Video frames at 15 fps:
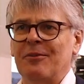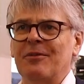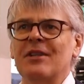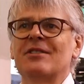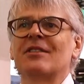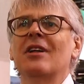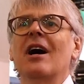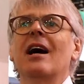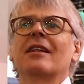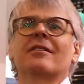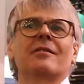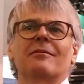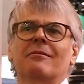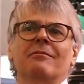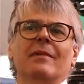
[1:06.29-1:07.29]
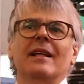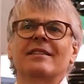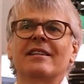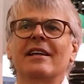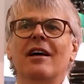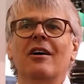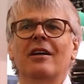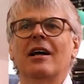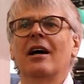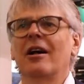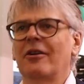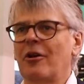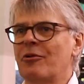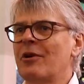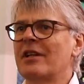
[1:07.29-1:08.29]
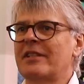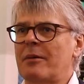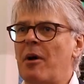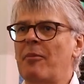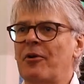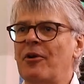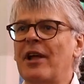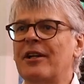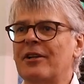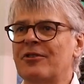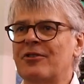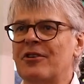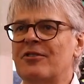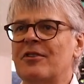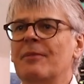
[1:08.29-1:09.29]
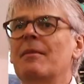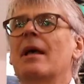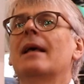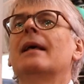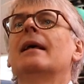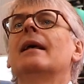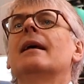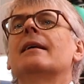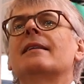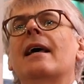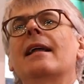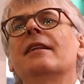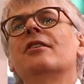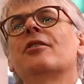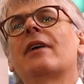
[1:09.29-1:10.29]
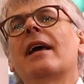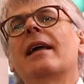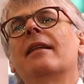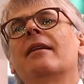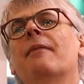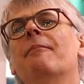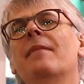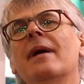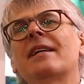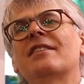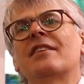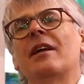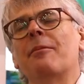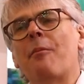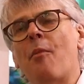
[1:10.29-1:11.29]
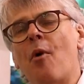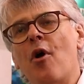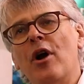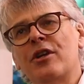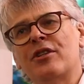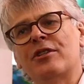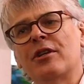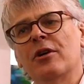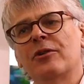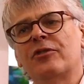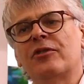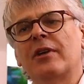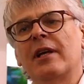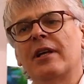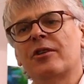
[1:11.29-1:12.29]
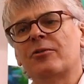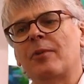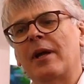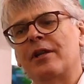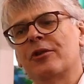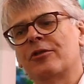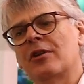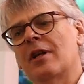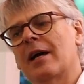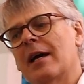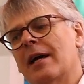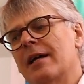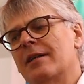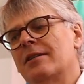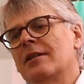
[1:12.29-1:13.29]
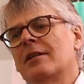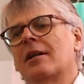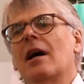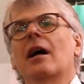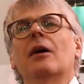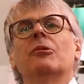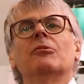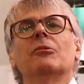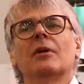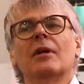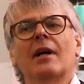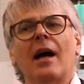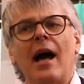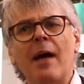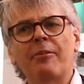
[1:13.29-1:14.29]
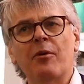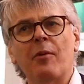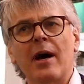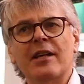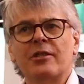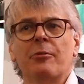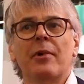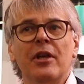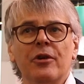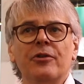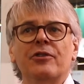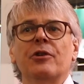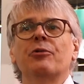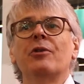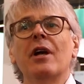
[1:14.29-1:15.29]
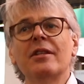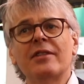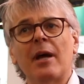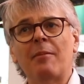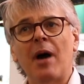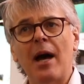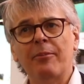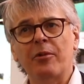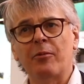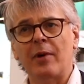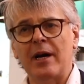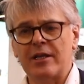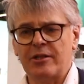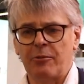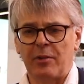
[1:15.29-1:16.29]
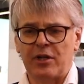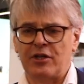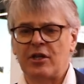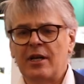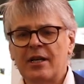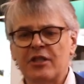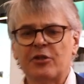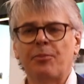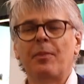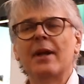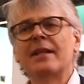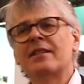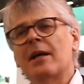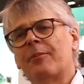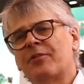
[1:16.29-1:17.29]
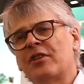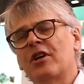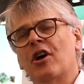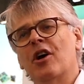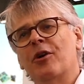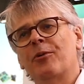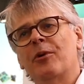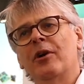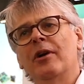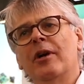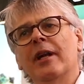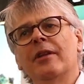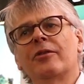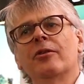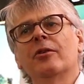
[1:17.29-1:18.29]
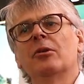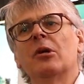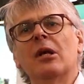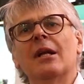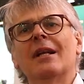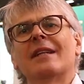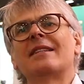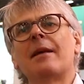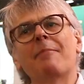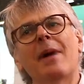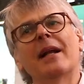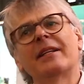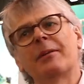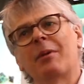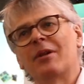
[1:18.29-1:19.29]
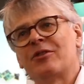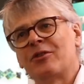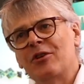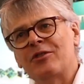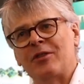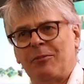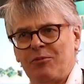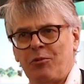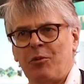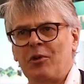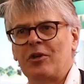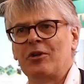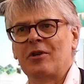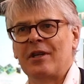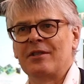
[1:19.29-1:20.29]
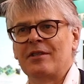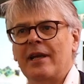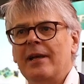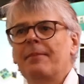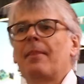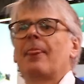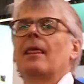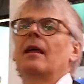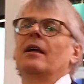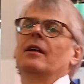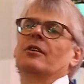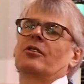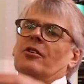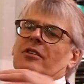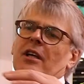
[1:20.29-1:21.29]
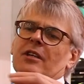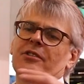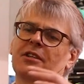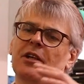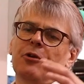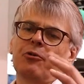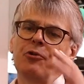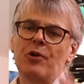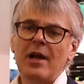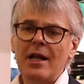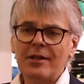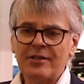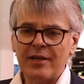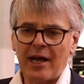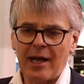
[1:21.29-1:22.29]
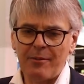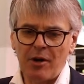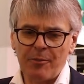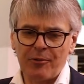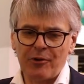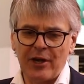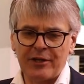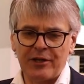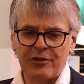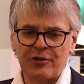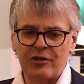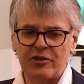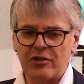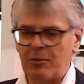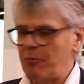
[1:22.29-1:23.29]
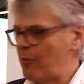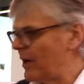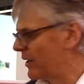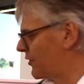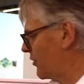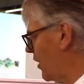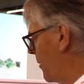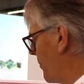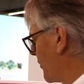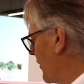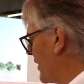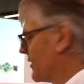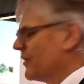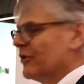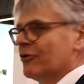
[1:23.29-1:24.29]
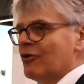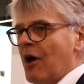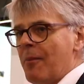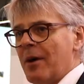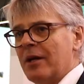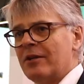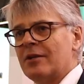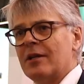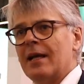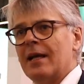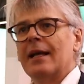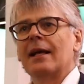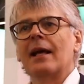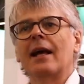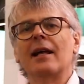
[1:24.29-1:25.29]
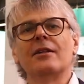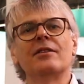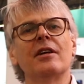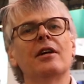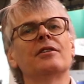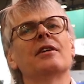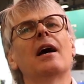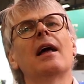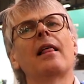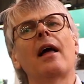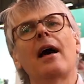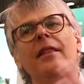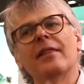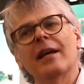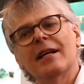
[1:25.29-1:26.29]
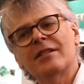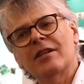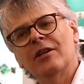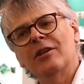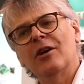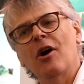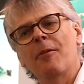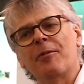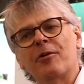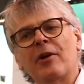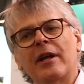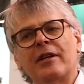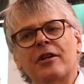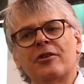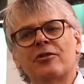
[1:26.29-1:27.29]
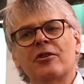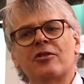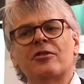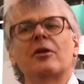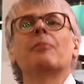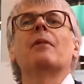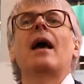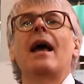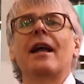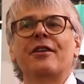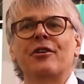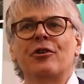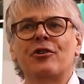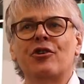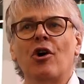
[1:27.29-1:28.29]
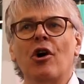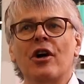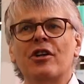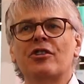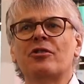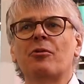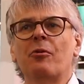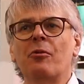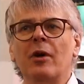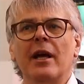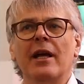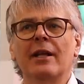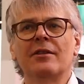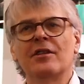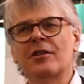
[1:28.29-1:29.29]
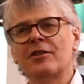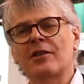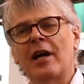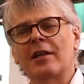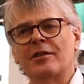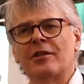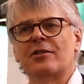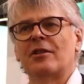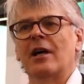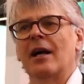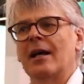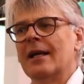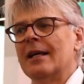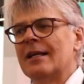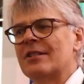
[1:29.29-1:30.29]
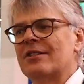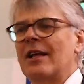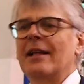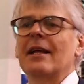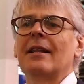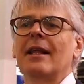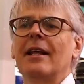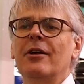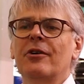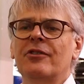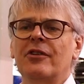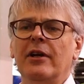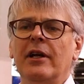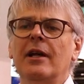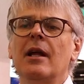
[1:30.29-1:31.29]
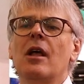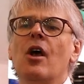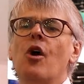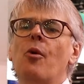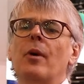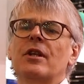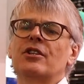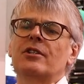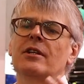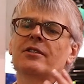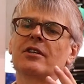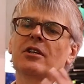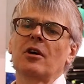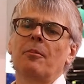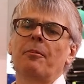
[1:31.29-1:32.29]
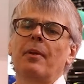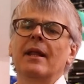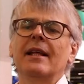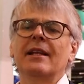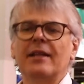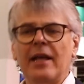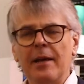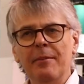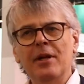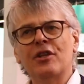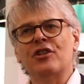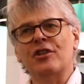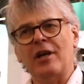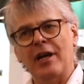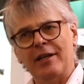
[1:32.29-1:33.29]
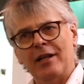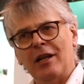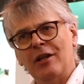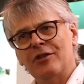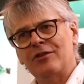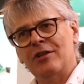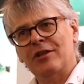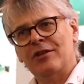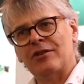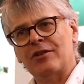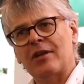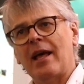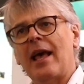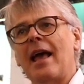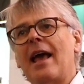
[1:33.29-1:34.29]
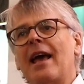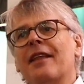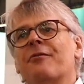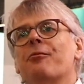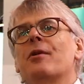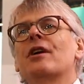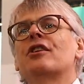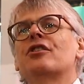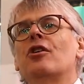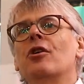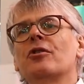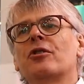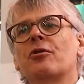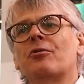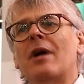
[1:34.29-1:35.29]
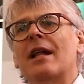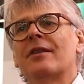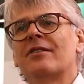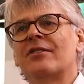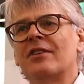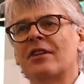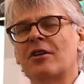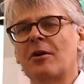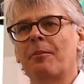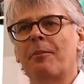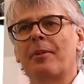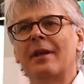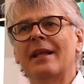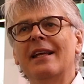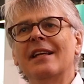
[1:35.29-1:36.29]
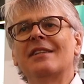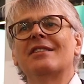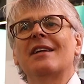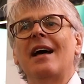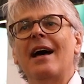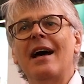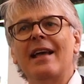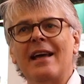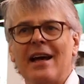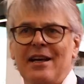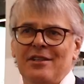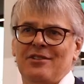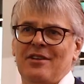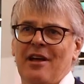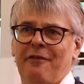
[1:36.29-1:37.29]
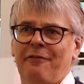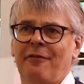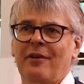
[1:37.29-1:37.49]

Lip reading: It's not, let's say, on a real-time operating system. Then you can mix and merge those things when utilizing a hypervisor. We use the real-time hypervisor, which splits up the hardware into, let's say, multiple systems, you can say. So there's the real-time operating system which operates the robot, and there's another operating system at your choice. In this case it's a standard Linux here, which does the complete image analysis and which also runs the complete AI stuff.